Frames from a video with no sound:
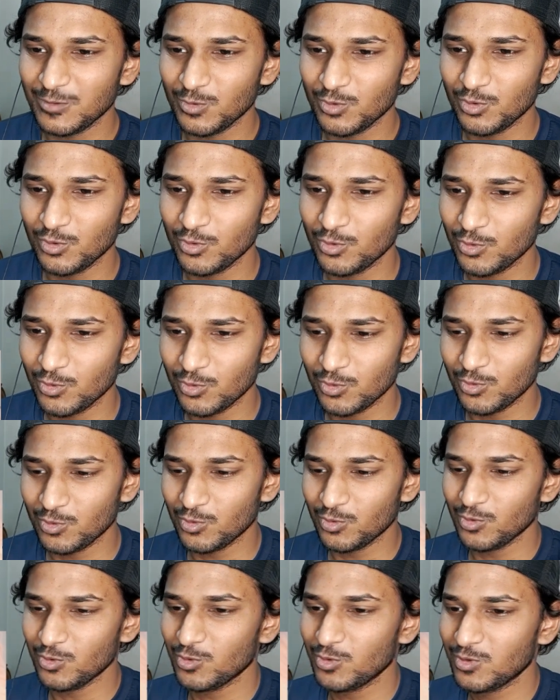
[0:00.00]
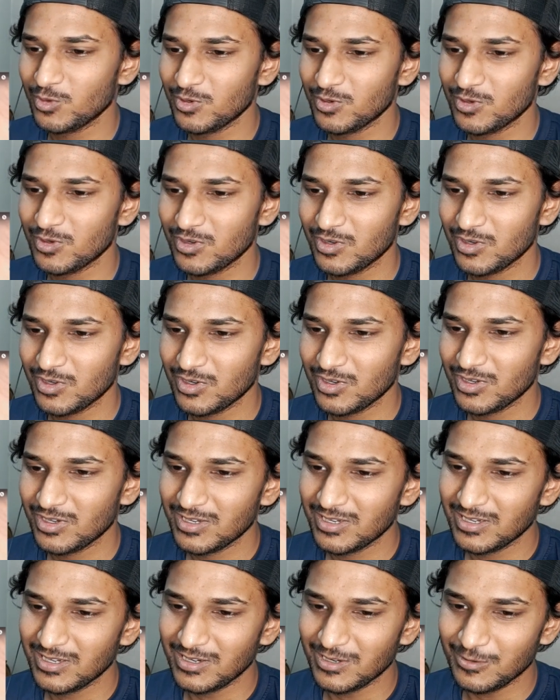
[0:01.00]
Ooh.
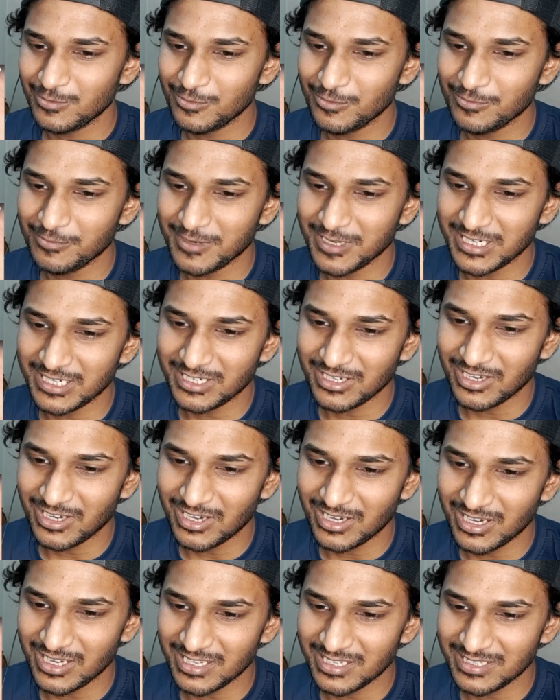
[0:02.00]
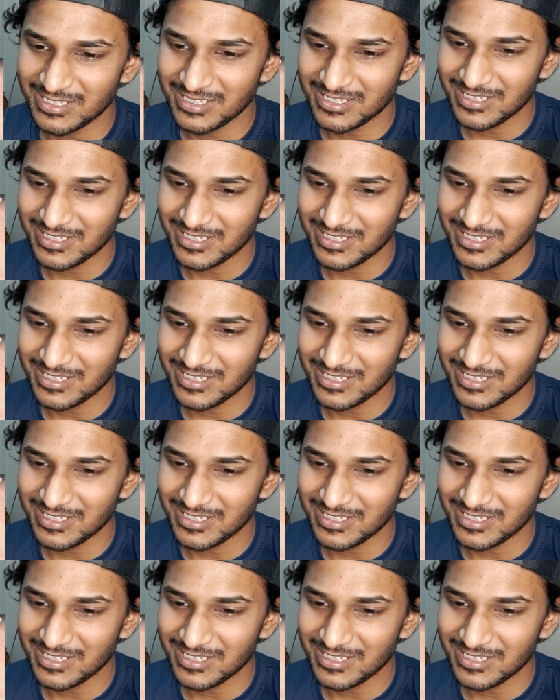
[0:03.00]
Oh my god.